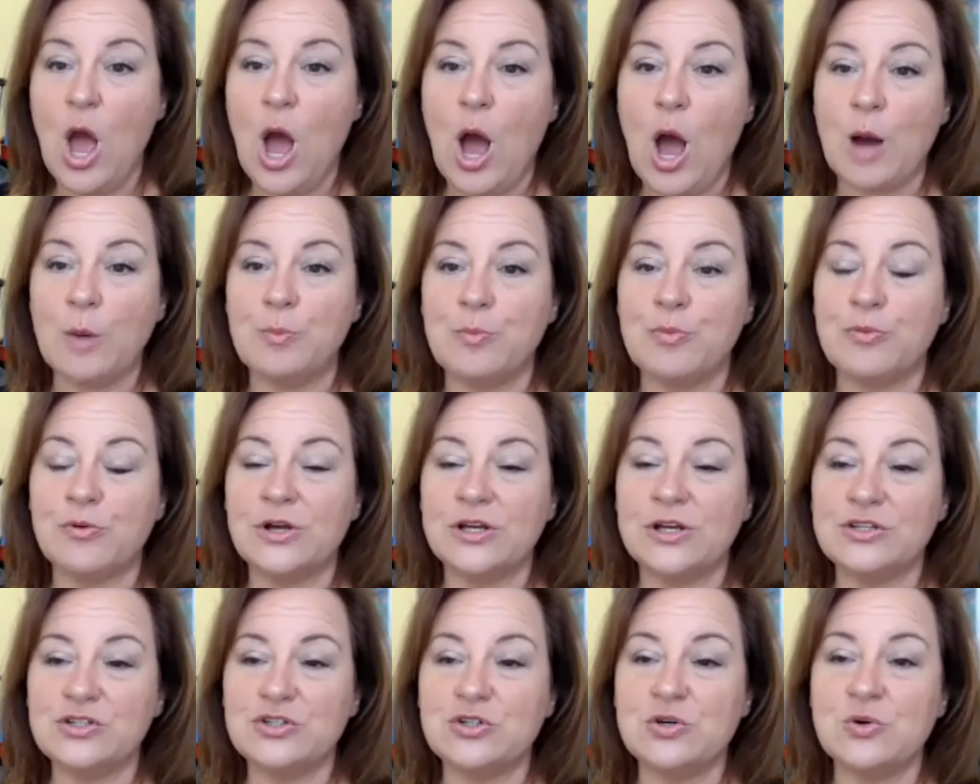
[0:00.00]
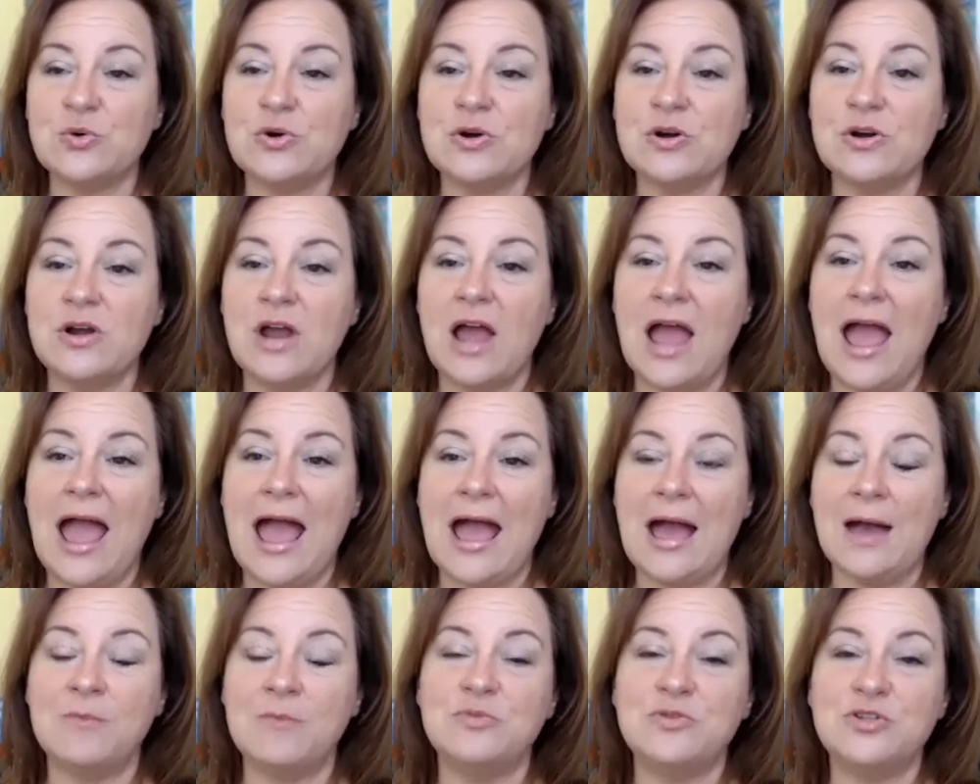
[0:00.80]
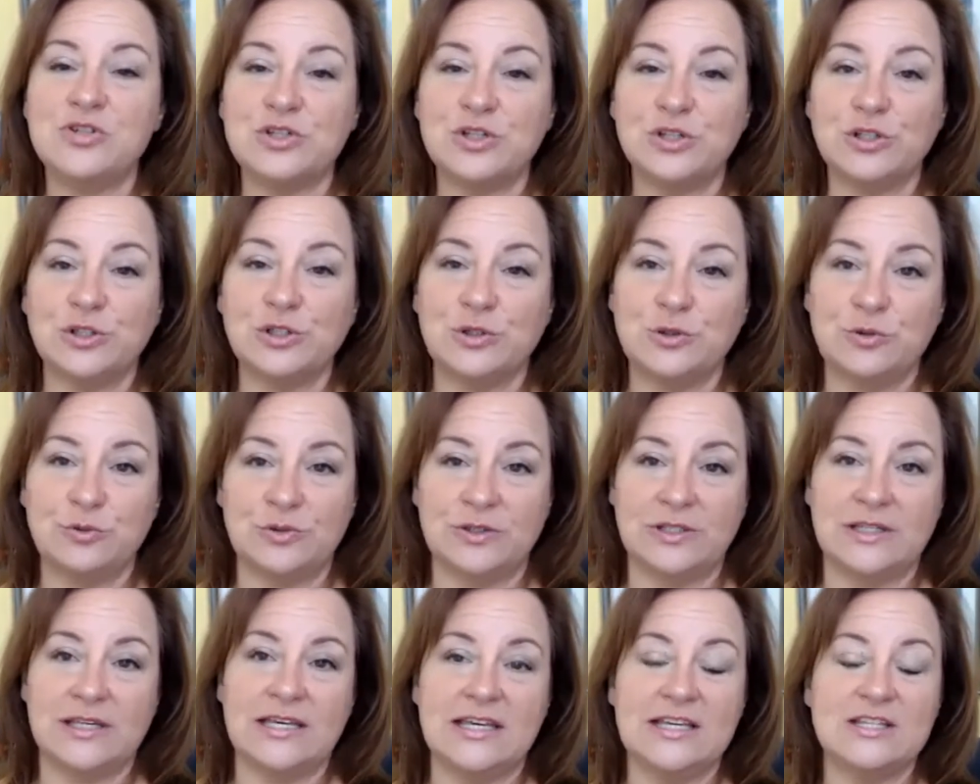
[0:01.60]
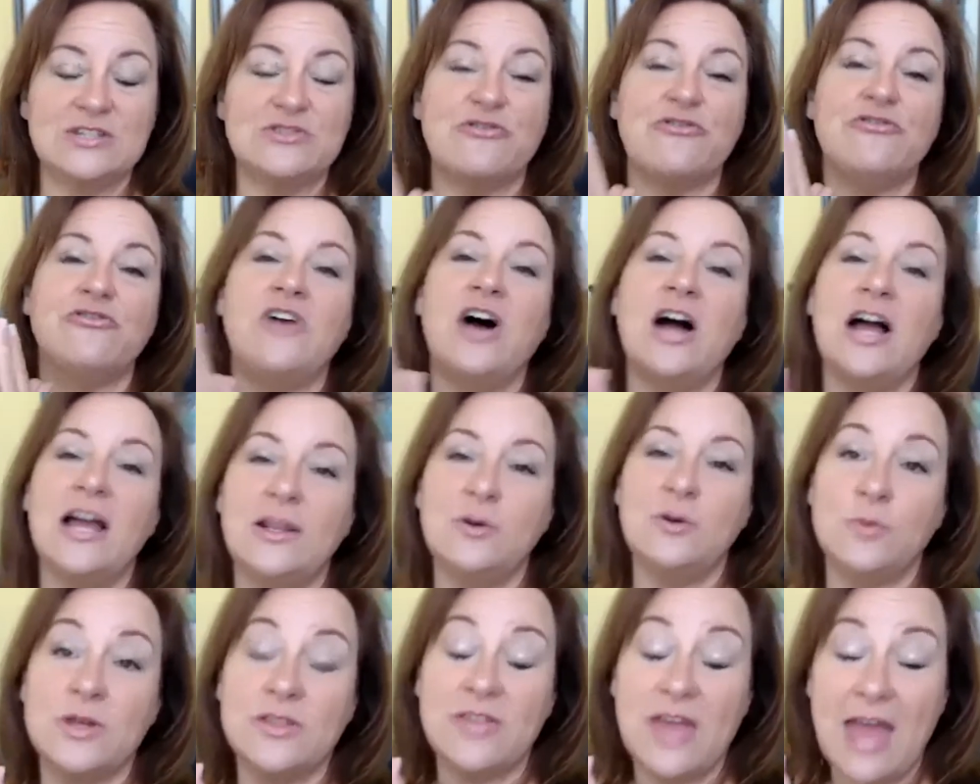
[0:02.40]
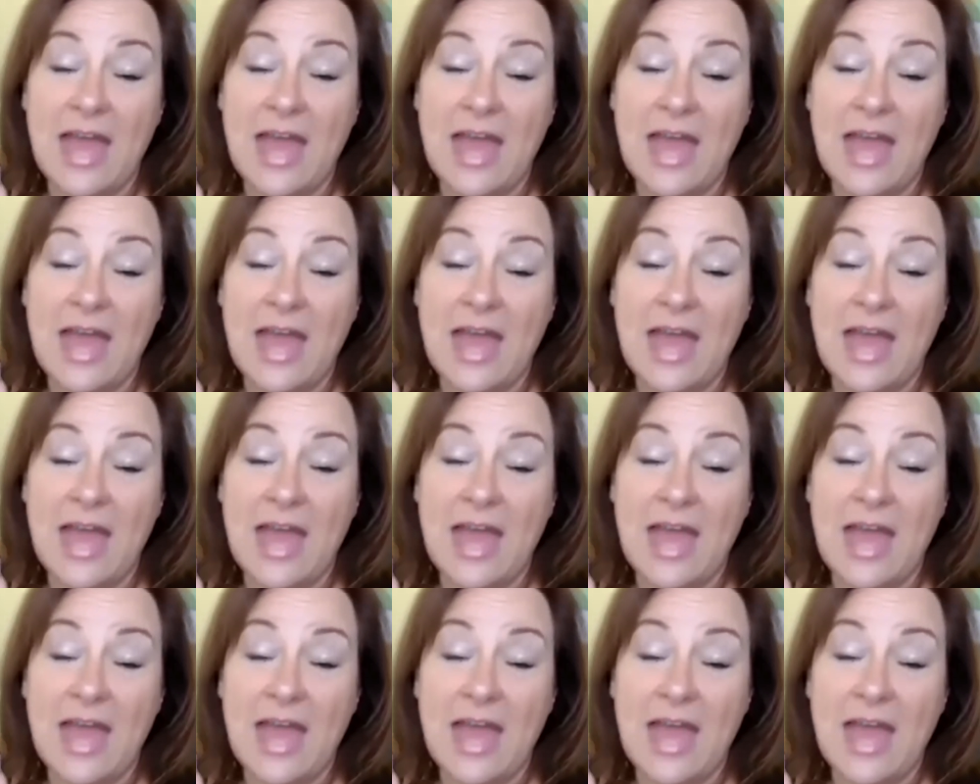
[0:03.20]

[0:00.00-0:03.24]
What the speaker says: A brick store absolutely is fine with,